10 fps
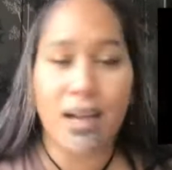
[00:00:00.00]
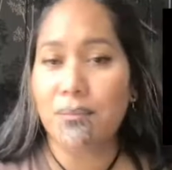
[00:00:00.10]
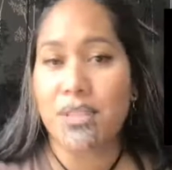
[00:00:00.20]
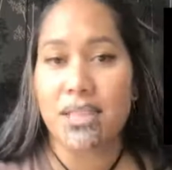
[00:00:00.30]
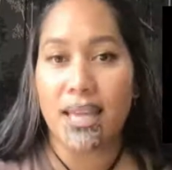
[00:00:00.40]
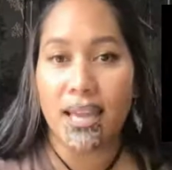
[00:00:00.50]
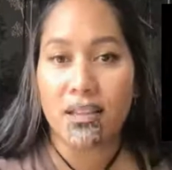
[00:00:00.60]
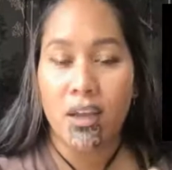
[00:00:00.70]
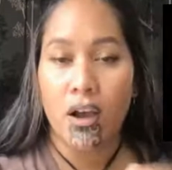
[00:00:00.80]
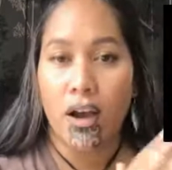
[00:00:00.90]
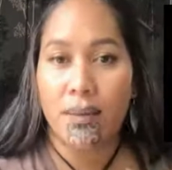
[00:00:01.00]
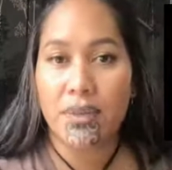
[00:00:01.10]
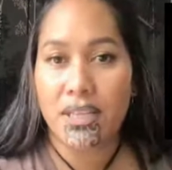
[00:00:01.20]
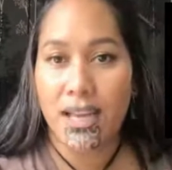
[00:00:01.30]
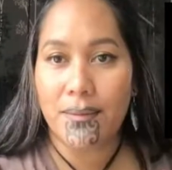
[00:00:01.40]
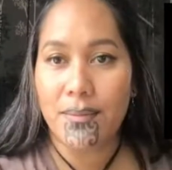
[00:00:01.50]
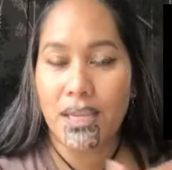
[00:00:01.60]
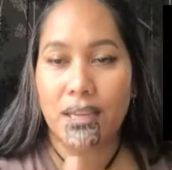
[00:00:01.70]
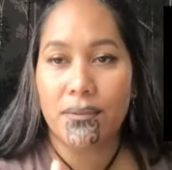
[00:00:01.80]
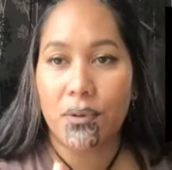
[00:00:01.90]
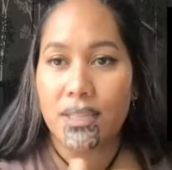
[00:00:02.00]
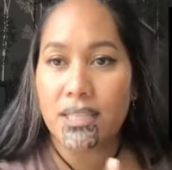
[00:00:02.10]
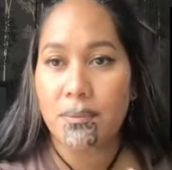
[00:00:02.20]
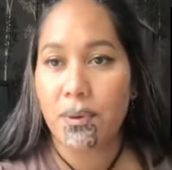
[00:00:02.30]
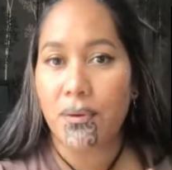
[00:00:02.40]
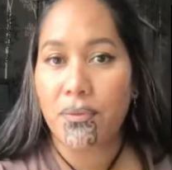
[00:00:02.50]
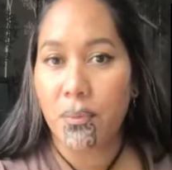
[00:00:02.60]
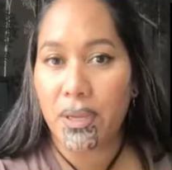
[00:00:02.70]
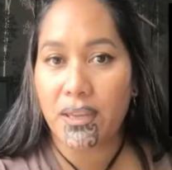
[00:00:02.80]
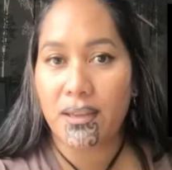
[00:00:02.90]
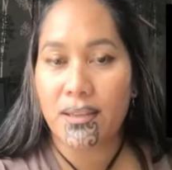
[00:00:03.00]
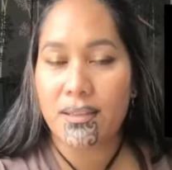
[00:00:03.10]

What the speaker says: So that I'm going to come and give you a tip of the week,